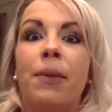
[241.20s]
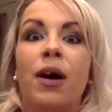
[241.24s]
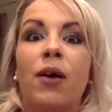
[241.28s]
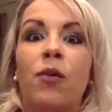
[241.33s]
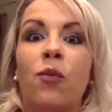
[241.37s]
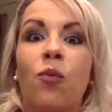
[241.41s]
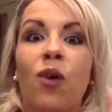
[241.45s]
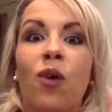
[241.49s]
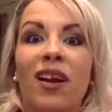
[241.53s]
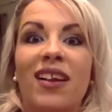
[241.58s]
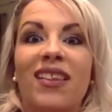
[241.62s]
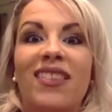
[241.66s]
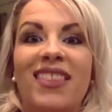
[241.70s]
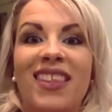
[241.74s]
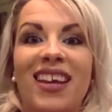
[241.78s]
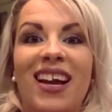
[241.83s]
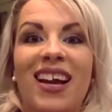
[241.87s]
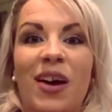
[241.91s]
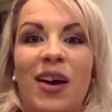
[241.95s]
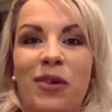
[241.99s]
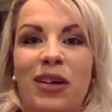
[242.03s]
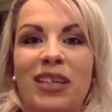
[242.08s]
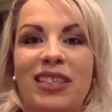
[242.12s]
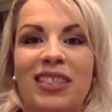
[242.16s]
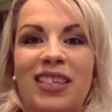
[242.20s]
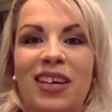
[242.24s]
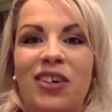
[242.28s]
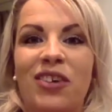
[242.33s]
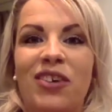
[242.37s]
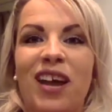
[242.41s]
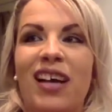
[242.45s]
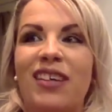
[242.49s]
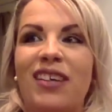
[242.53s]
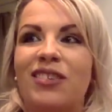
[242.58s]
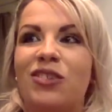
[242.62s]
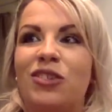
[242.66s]
one thing I want to tell you
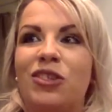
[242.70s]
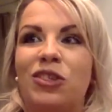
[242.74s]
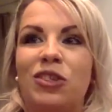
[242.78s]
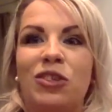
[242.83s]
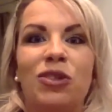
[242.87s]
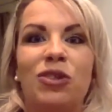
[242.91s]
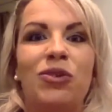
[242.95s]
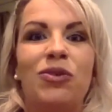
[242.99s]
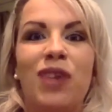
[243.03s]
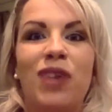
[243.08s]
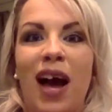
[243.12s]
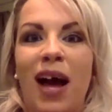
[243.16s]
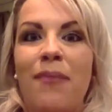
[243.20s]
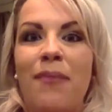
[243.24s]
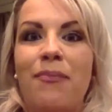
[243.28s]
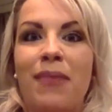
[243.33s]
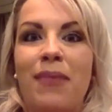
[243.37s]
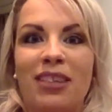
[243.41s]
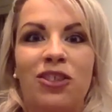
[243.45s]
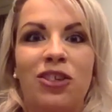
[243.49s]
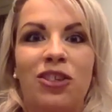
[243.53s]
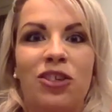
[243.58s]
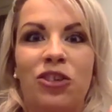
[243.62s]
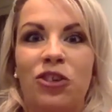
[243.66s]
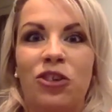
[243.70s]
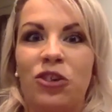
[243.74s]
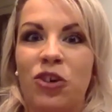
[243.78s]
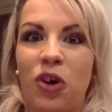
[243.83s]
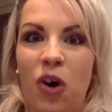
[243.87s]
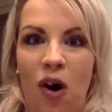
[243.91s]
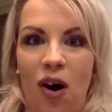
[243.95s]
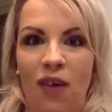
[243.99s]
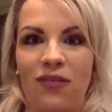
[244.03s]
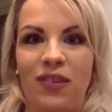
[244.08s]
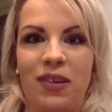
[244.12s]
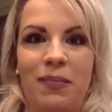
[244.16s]
guys, do not mention your
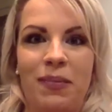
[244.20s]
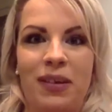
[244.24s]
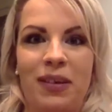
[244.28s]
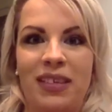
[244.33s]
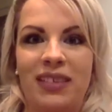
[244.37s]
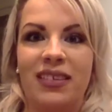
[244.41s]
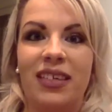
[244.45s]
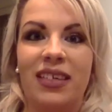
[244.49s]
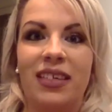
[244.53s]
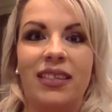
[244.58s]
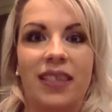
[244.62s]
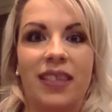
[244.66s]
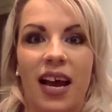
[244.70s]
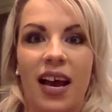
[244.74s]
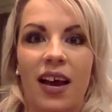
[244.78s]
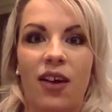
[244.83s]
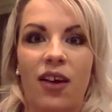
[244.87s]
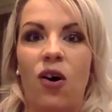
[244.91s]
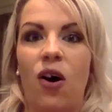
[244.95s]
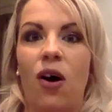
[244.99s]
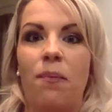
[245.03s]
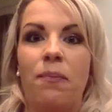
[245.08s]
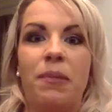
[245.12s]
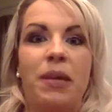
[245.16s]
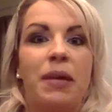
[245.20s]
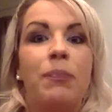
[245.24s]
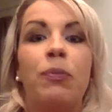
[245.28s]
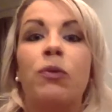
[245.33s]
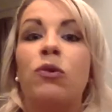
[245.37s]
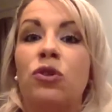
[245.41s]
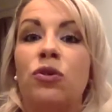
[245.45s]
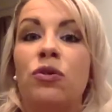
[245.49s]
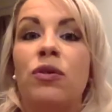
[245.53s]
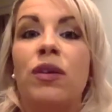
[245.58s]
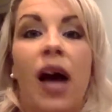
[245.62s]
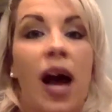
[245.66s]
coffee business at all. People
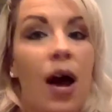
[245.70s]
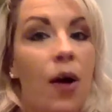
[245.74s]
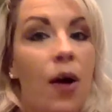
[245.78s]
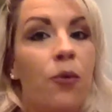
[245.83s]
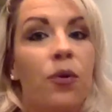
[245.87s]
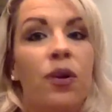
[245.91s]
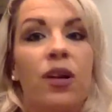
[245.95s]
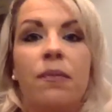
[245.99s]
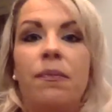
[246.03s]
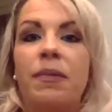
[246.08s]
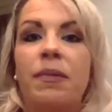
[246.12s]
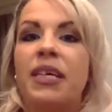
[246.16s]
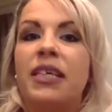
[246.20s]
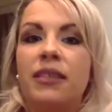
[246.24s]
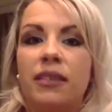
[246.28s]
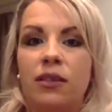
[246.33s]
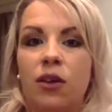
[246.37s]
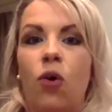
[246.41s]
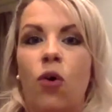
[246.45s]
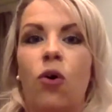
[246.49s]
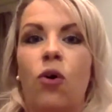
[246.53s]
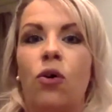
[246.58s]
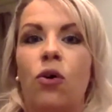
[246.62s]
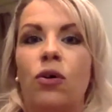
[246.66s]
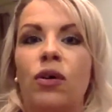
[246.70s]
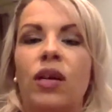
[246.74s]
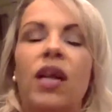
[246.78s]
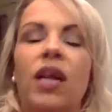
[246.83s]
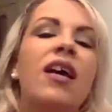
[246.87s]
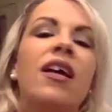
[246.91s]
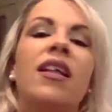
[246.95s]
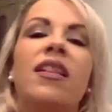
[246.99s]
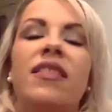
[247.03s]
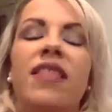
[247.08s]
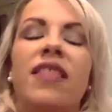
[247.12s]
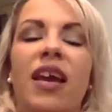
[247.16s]
do not want to be sold.
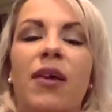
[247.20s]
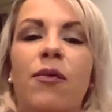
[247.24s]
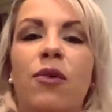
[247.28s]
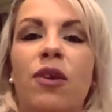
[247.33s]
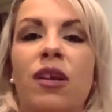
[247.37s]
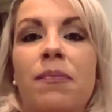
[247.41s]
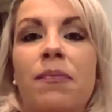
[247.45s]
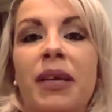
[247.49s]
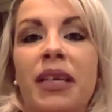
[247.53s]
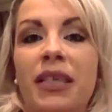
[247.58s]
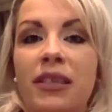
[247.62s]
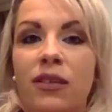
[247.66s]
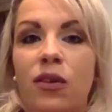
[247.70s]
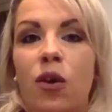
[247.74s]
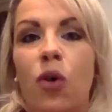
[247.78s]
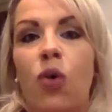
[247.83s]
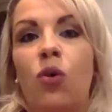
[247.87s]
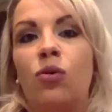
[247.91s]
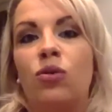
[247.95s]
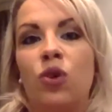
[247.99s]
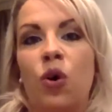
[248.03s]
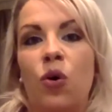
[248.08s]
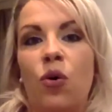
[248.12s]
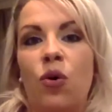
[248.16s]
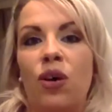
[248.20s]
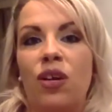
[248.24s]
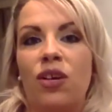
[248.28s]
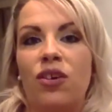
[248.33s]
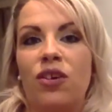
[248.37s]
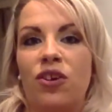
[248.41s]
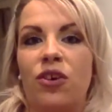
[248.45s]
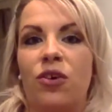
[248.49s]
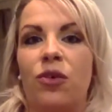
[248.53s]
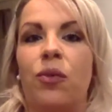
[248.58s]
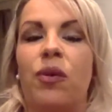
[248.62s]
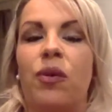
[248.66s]
They want to be sold on
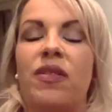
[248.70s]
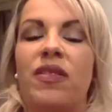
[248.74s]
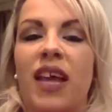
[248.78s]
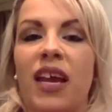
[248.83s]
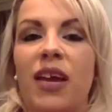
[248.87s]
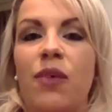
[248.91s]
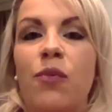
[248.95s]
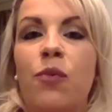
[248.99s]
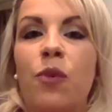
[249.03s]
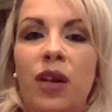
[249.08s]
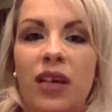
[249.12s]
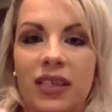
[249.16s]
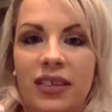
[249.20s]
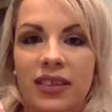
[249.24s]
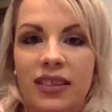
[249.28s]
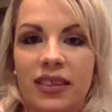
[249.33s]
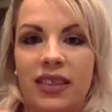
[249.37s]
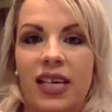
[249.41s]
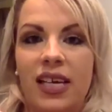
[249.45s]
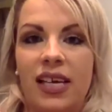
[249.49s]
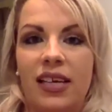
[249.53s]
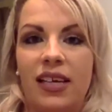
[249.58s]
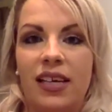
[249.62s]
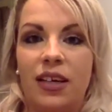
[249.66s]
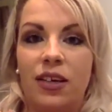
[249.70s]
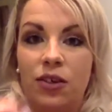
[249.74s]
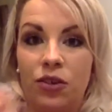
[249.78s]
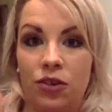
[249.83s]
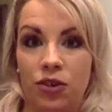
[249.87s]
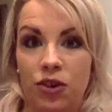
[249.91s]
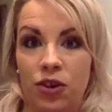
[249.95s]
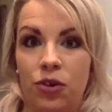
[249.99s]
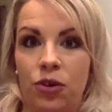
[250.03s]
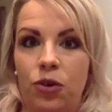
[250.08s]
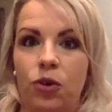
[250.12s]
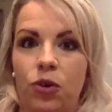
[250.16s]
you. They want to see
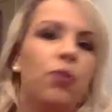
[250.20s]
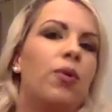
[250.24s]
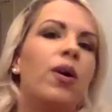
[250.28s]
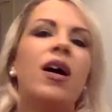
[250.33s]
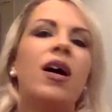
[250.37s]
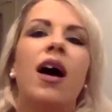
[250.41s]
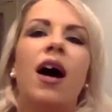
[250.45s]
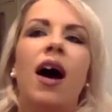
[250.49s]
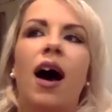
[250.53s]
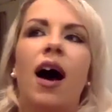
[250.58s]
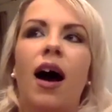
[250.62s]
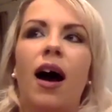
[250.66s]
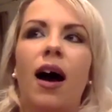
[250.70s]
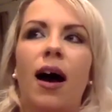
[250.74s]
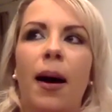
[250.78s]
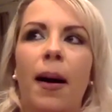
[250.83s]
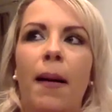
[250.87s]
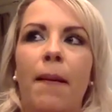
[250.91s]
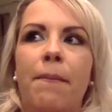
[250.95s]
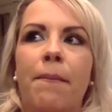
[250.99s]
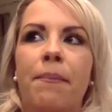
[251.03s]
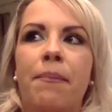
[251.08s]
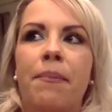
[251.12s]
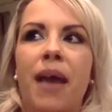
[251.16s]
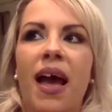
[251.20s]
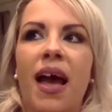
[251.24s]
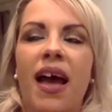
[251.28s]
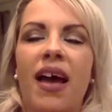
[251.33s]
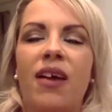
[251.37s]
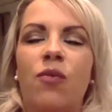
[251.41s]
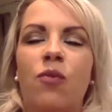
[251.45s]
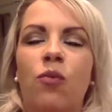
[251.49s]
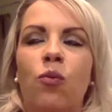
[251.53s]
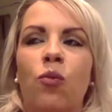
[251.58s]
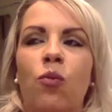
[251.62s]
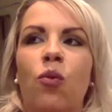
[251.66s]
you.
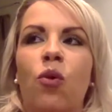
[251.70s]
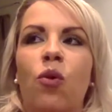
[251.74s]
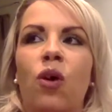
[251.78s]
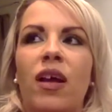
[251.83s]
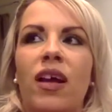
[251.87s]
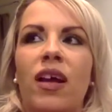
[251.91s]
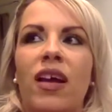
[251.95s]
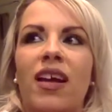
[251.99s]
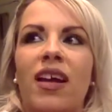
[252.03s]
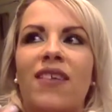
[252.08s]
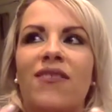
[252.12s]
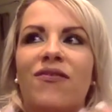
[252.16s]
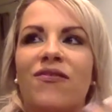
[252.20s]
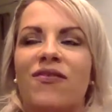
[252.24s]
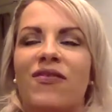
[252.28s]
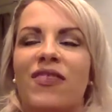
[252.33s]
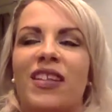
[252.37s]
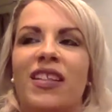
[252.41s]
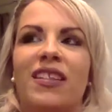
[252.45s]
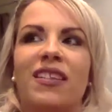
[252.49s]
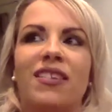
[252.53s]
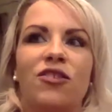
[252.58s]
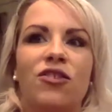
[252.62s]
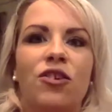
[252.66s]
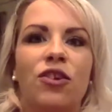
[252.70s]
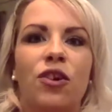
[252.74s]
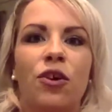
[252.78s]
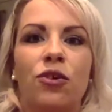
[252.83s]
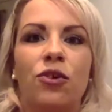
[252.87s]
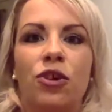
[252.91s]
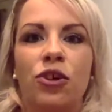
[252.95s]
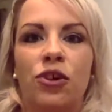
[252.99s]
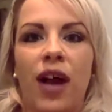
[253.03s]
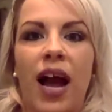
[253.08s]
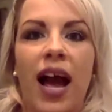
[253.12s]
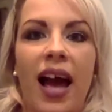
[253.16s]
And if,
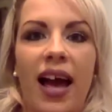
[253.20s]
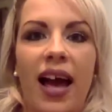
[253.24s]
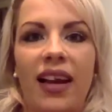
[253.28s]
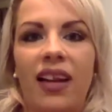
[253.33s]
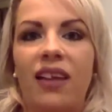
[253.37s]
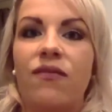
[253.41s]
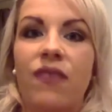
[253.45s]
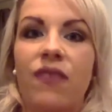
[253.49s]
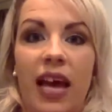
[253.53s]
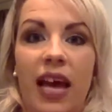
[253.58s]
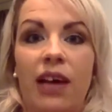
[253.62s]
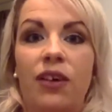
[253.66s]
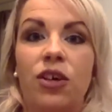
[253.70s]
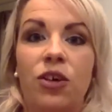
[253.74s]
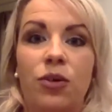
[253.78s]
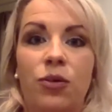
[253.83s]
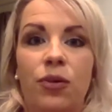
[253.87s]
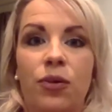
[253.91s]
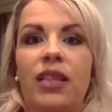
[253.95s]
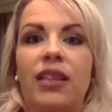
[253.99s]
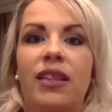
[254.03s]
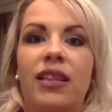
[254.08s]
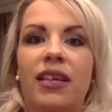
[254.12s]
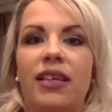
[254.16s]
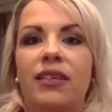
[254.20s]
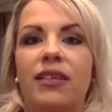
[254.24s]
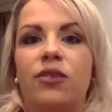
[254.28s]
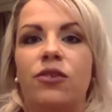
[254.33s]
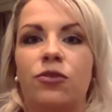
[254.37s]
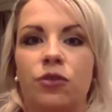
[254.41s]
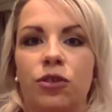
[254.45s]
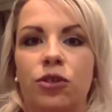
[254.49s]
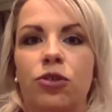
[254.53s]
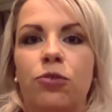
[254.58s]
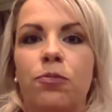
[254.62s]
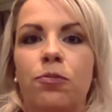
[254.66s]
you're adding value in these
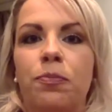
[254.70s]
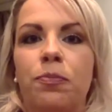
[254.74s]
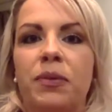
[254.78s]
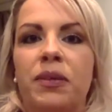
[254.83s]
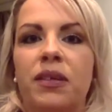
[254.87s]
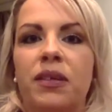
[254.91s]
groups,